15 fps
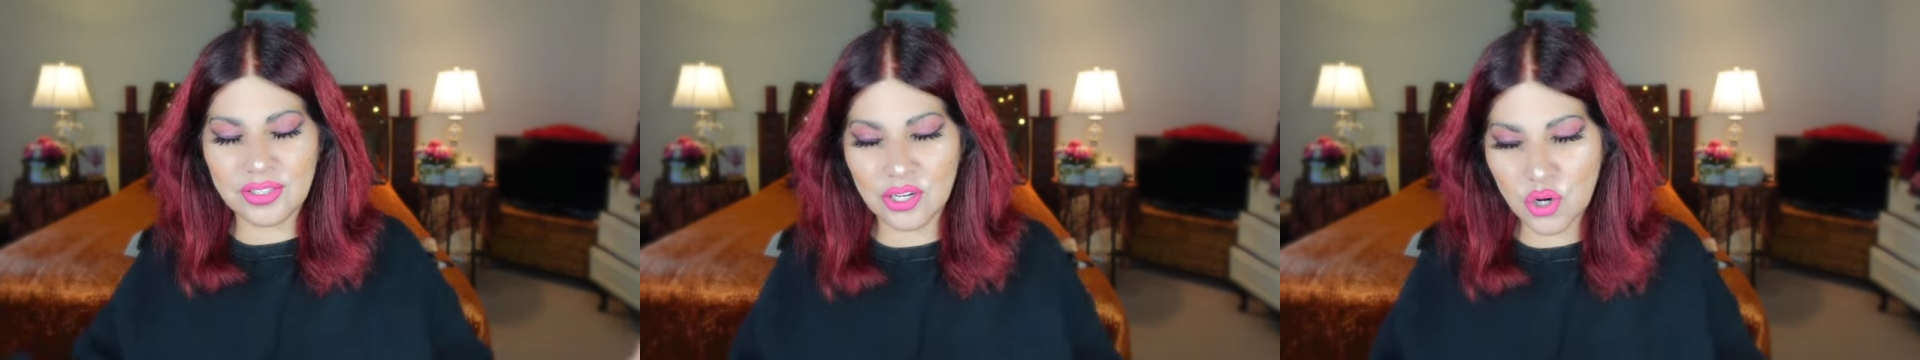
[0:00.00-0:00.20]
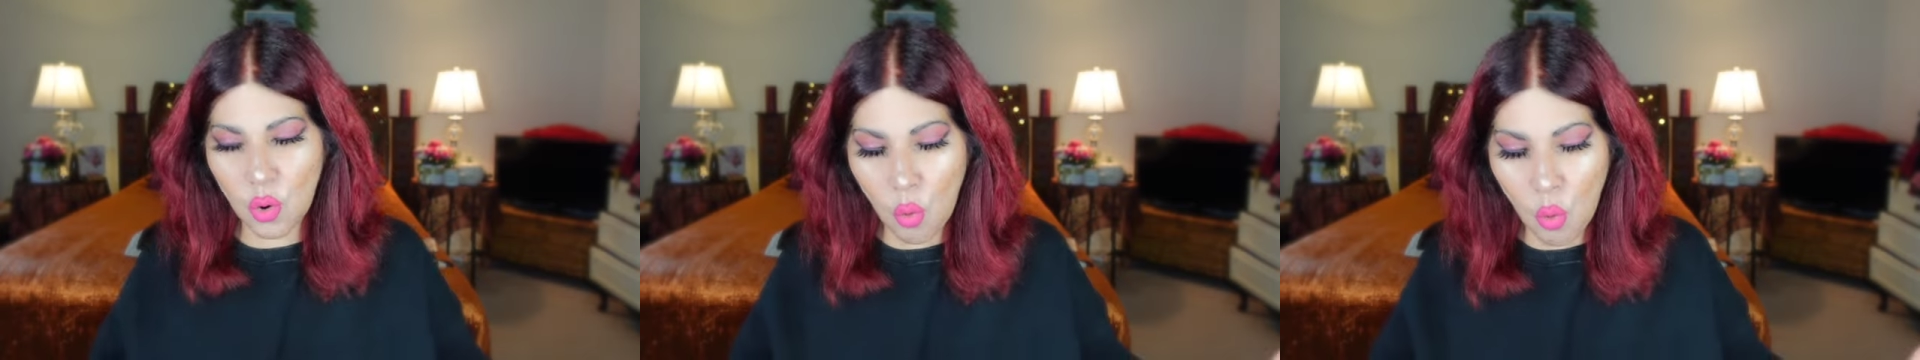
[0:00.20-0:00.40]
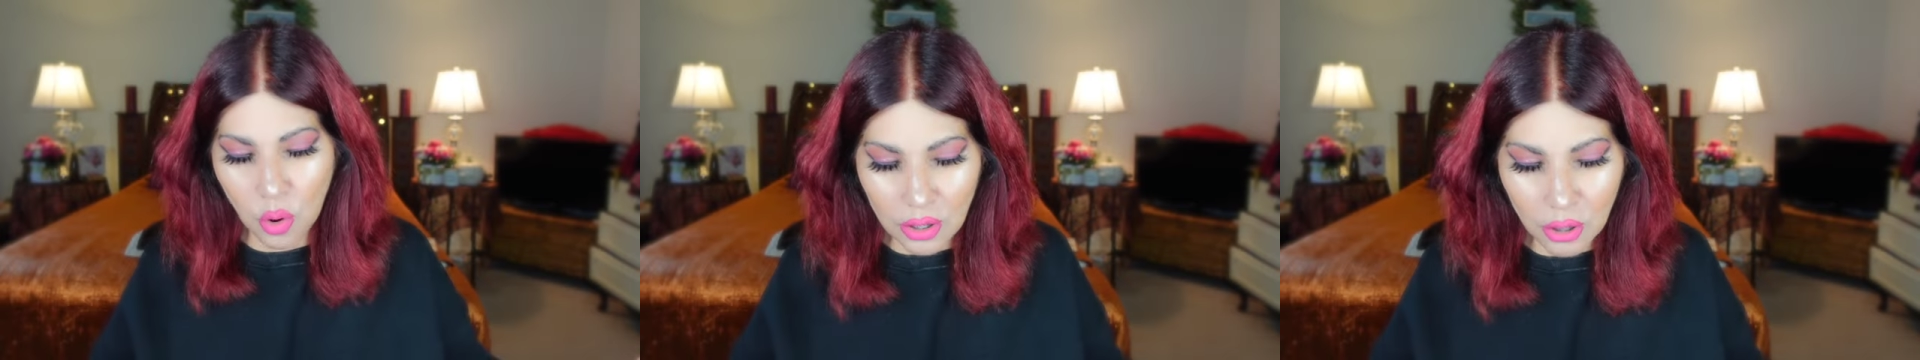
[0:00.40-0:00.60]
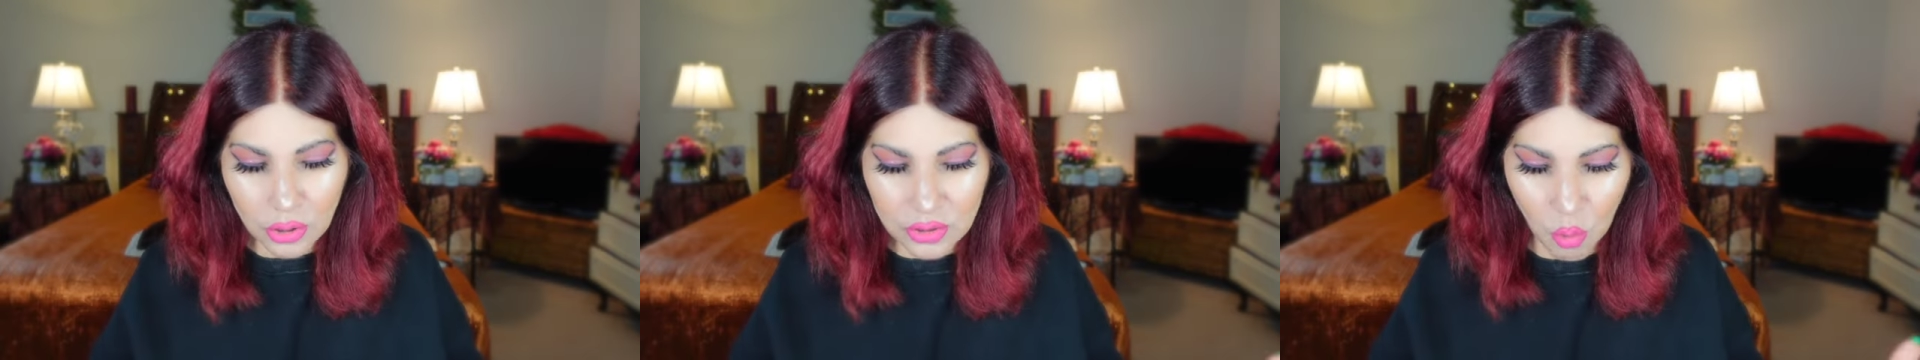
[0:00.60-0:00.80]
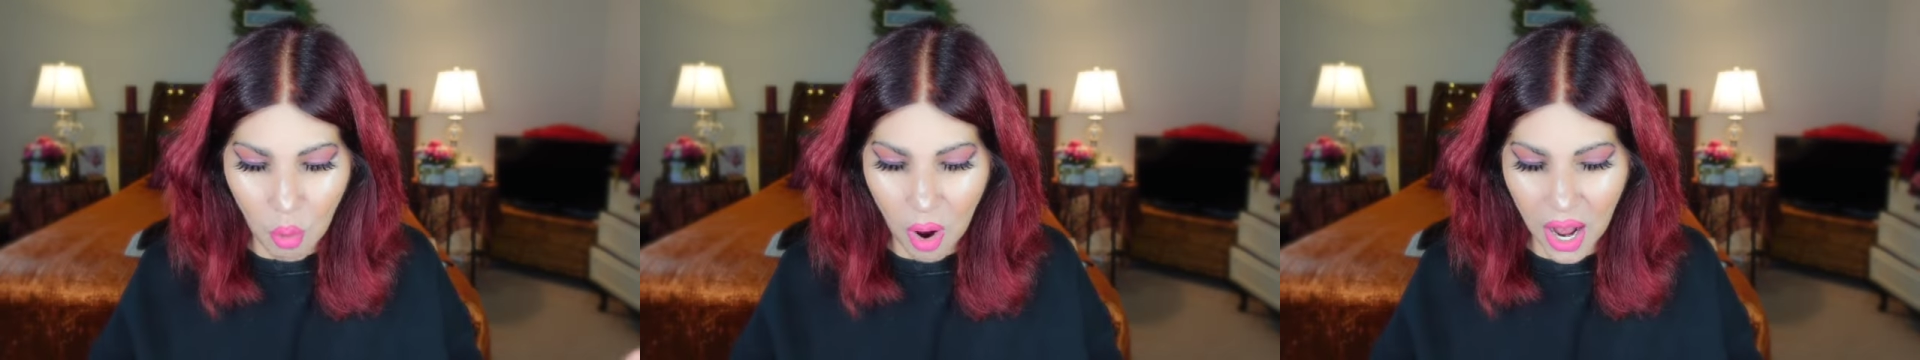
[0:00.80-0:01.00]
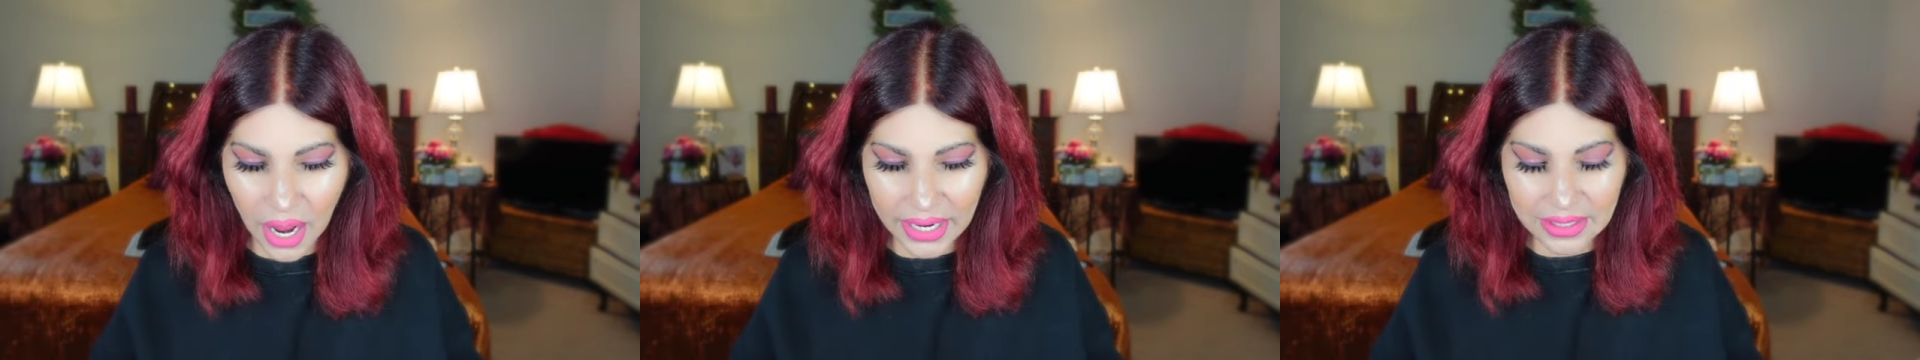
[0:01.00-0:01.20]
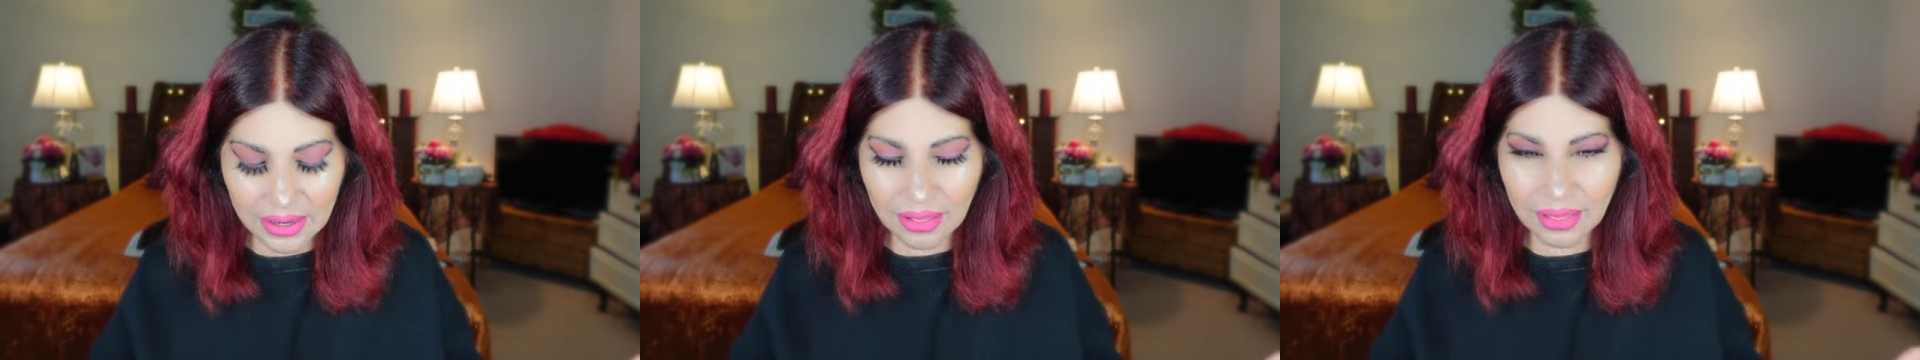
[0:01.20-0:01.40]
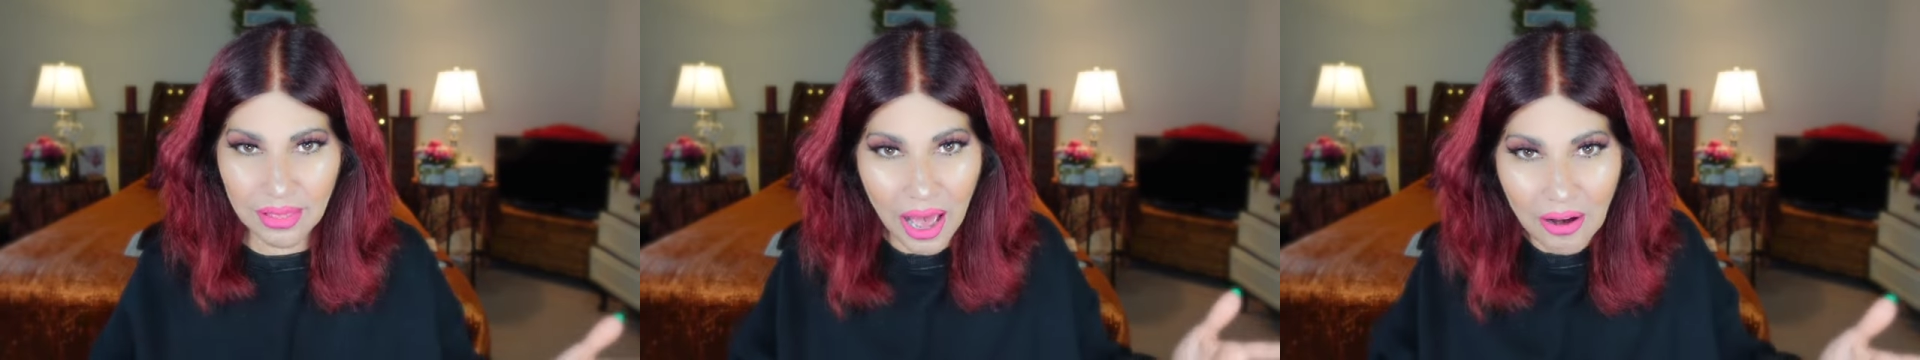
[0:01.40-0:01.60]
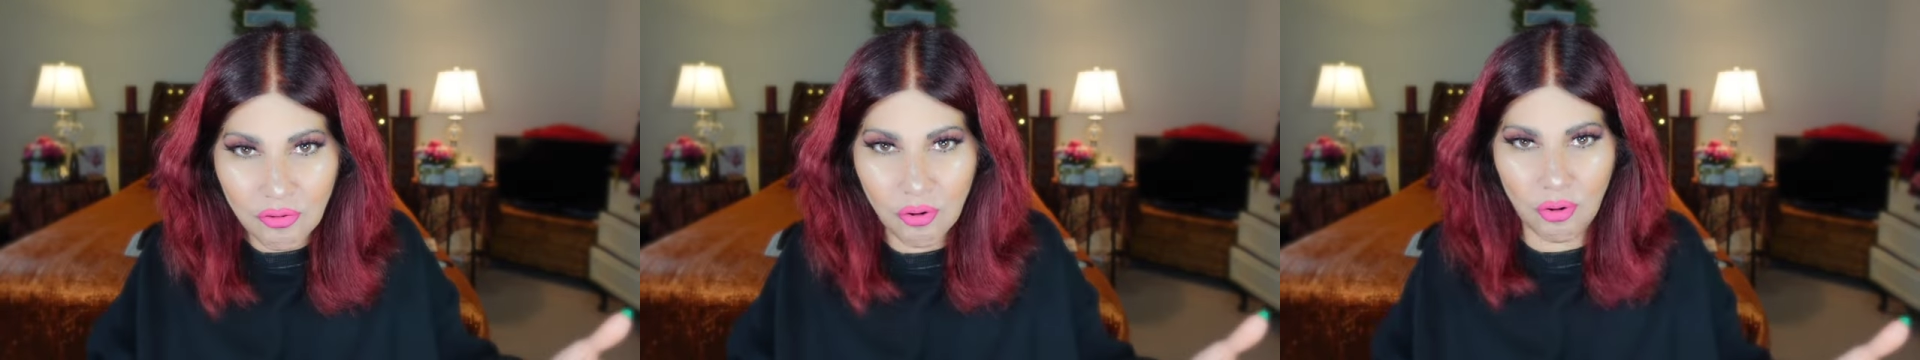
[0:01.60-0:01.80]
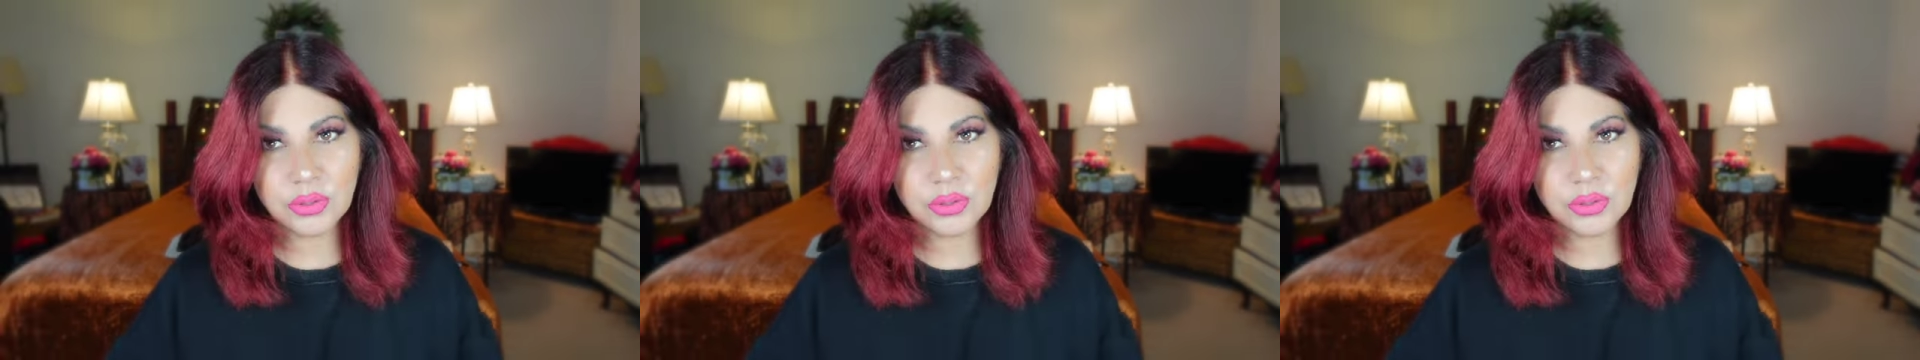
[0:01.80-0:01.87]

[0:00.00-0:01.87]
such a worldwide level.